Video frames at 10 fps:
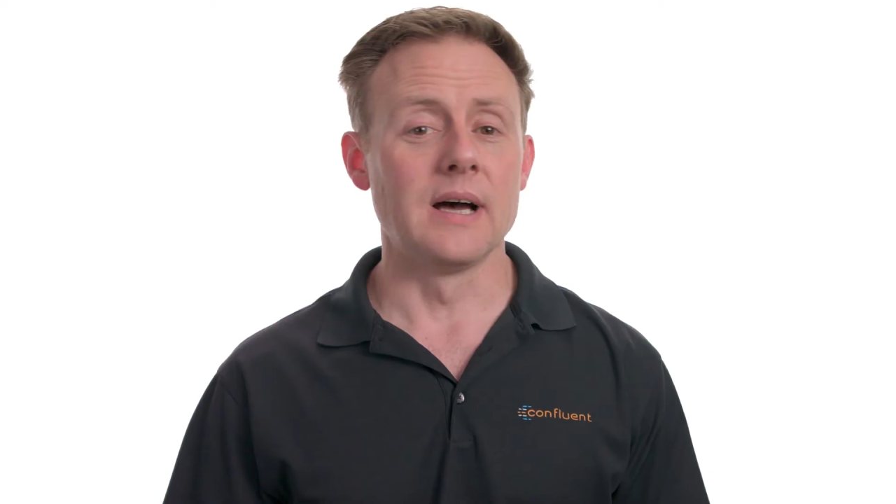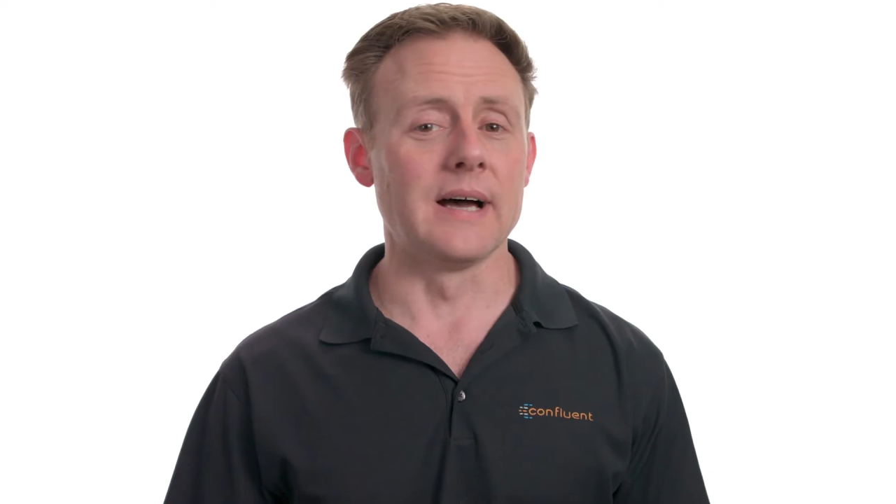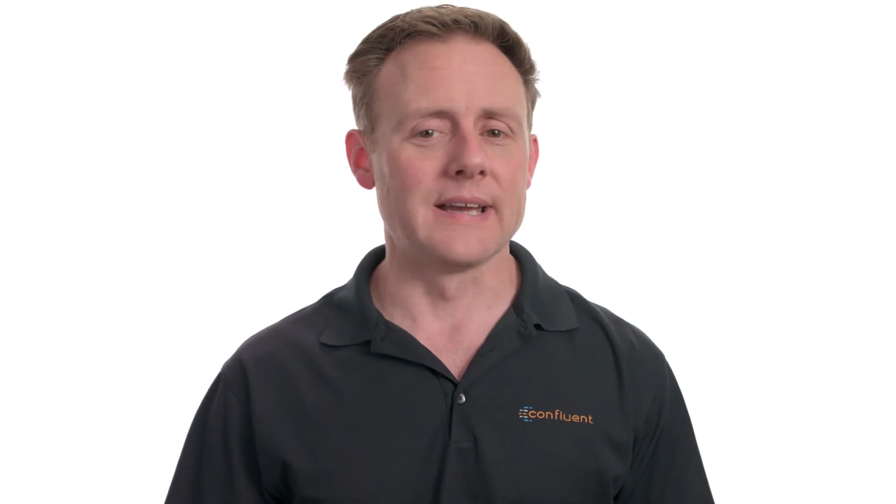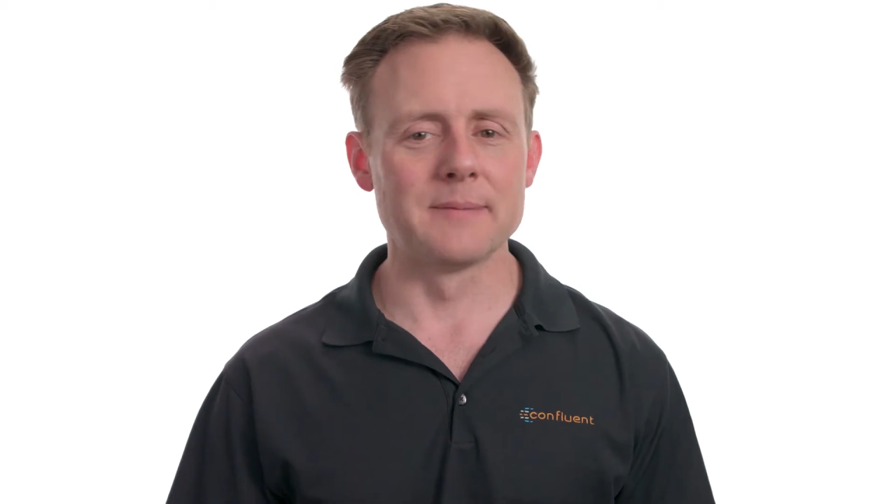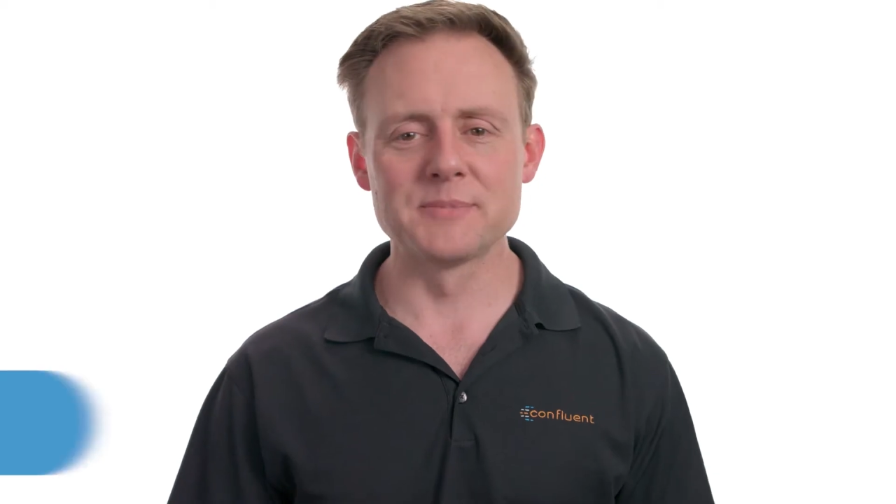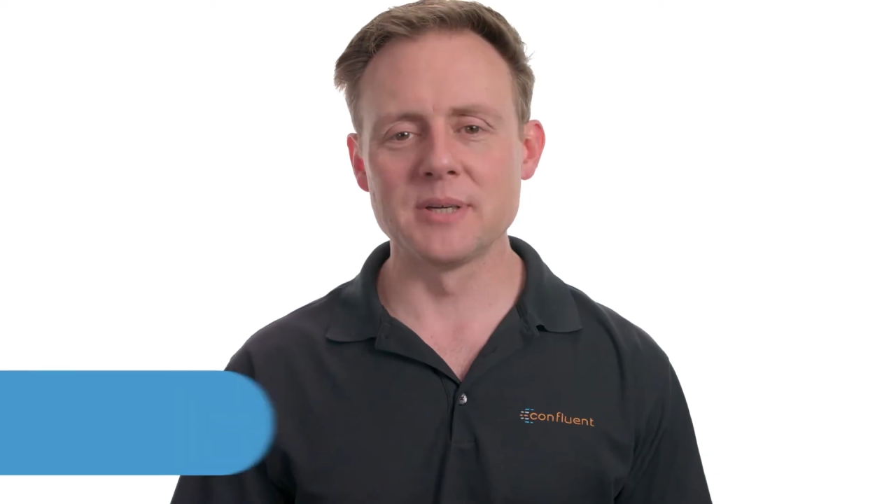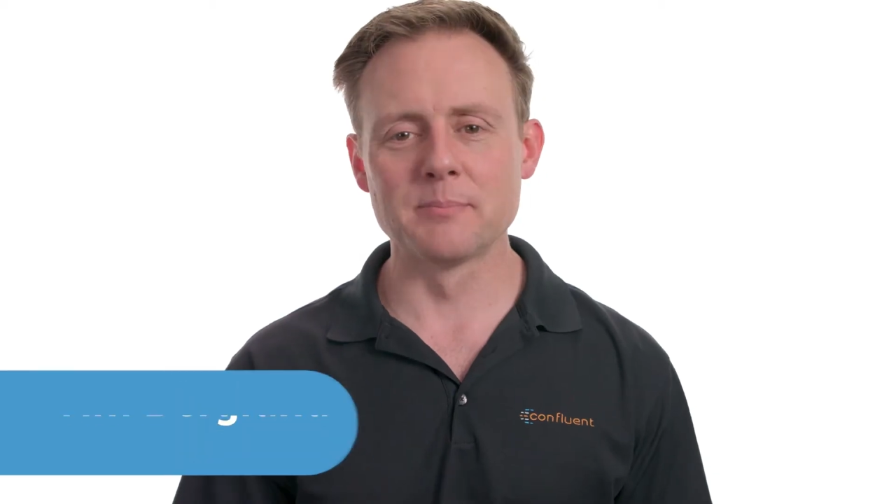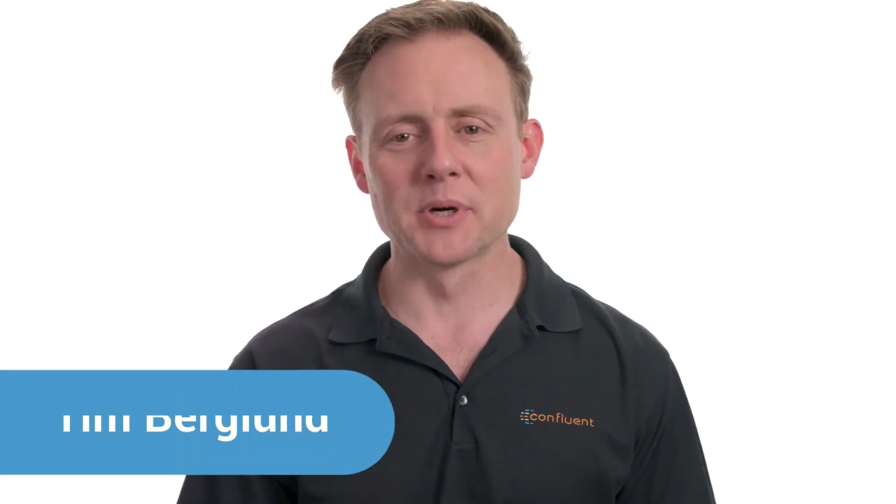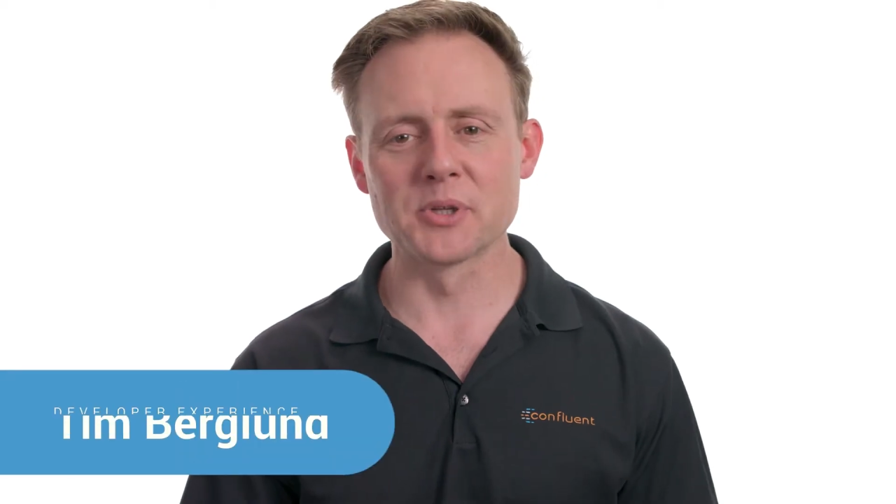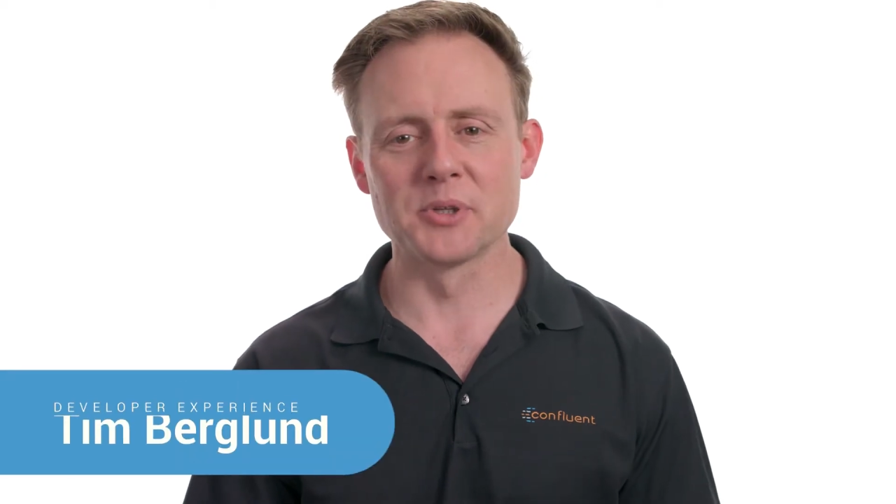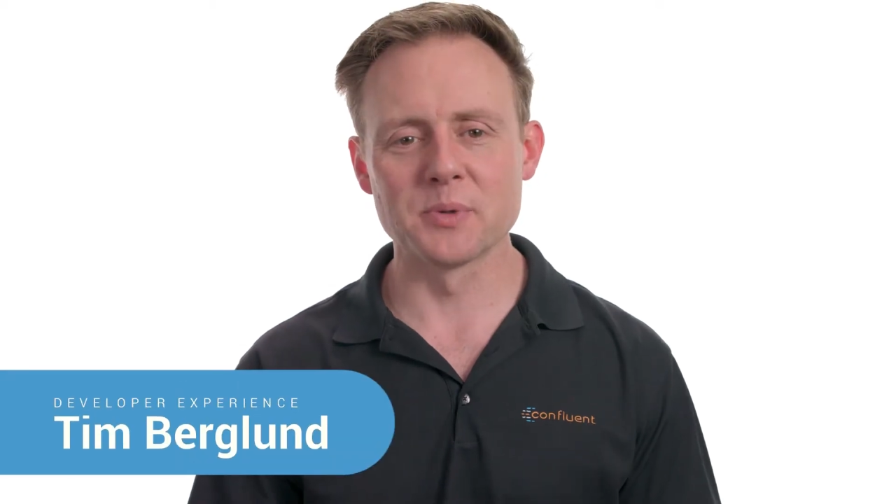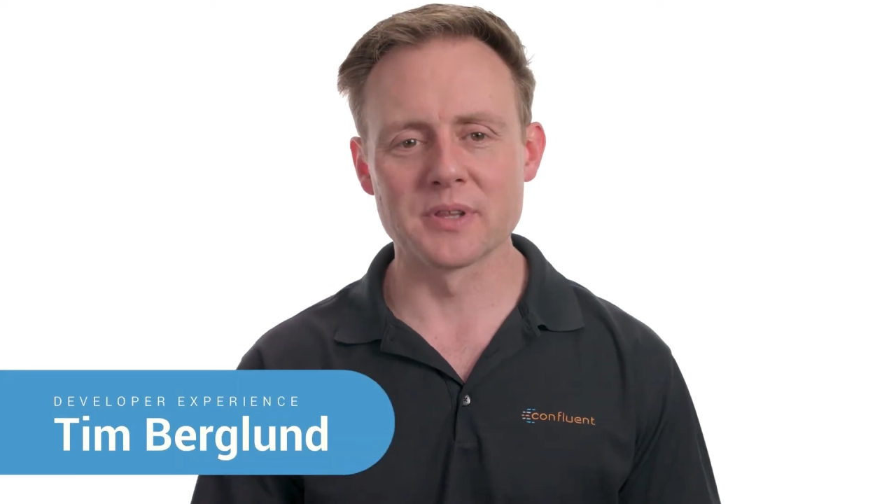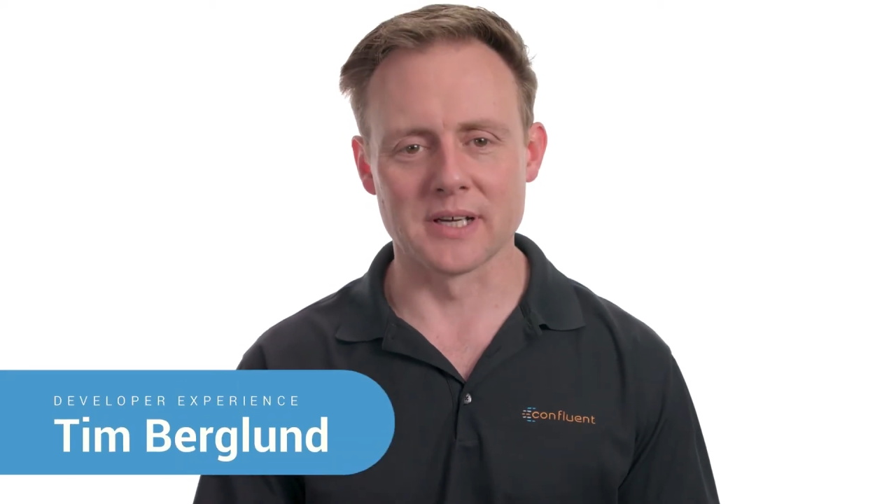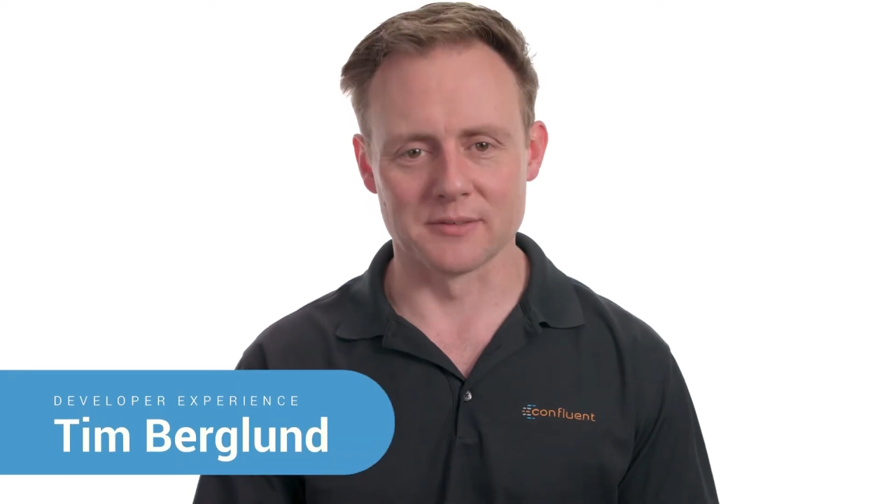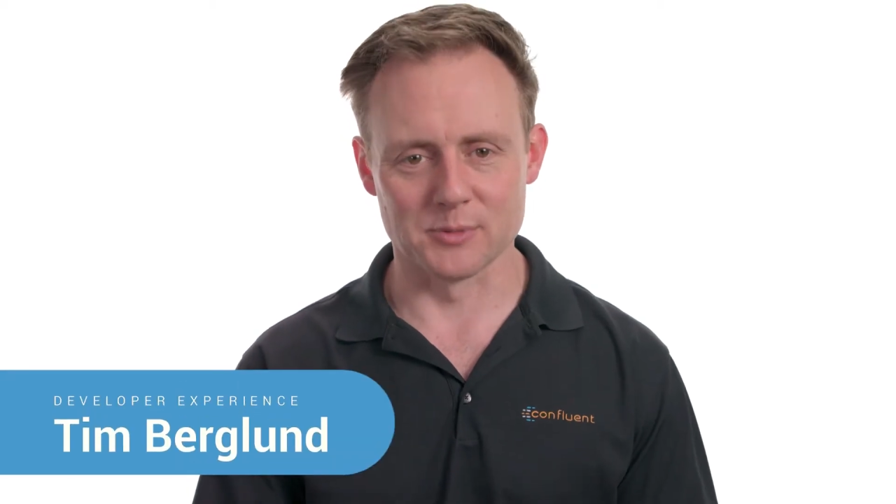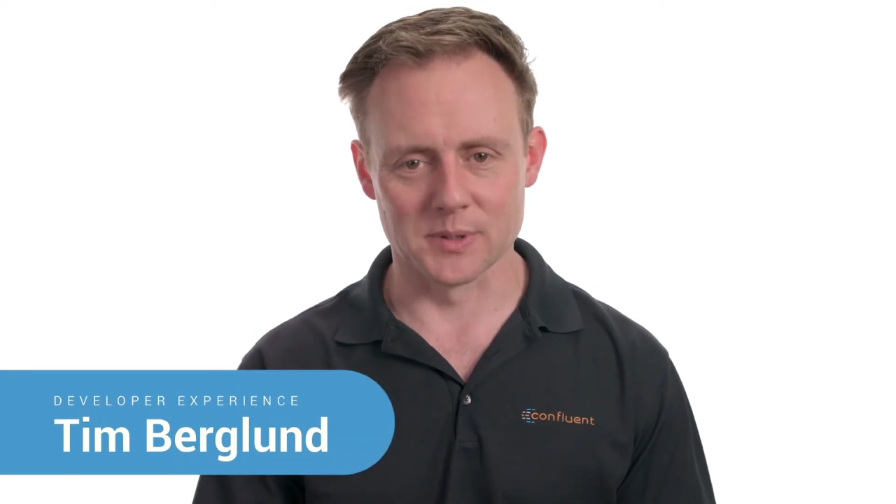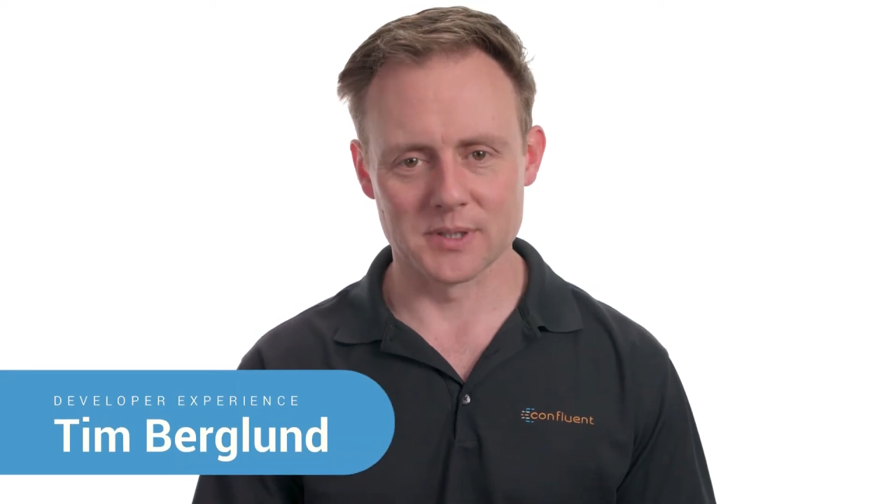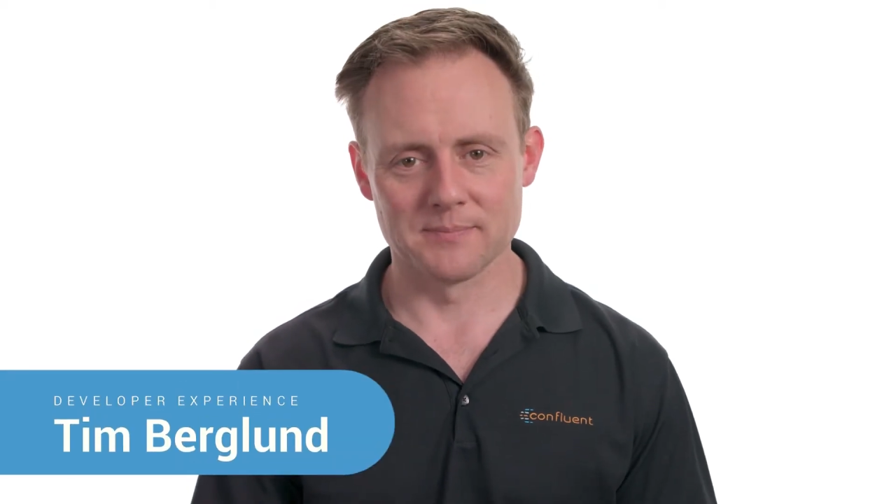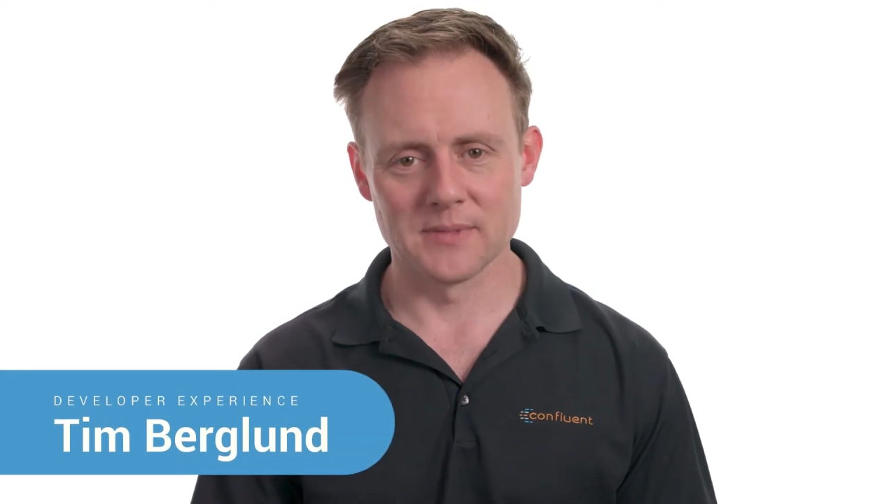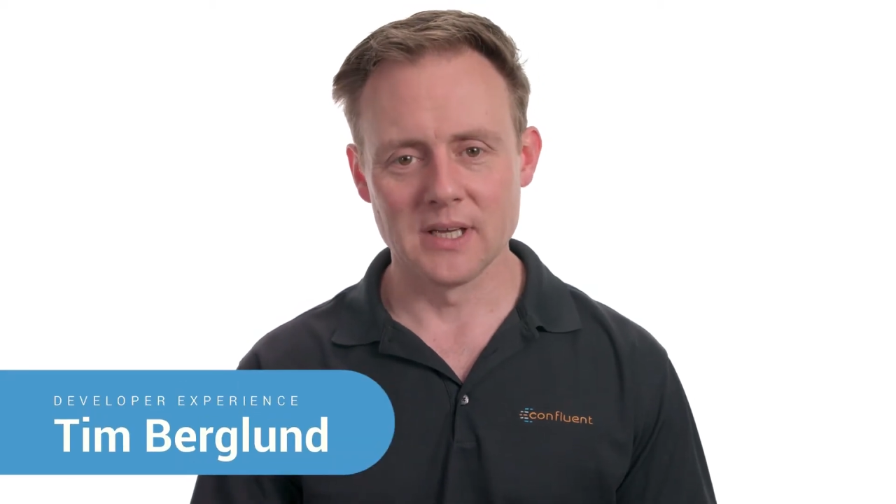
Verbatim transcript: Hi, I'm Tim Berglund with Confluent.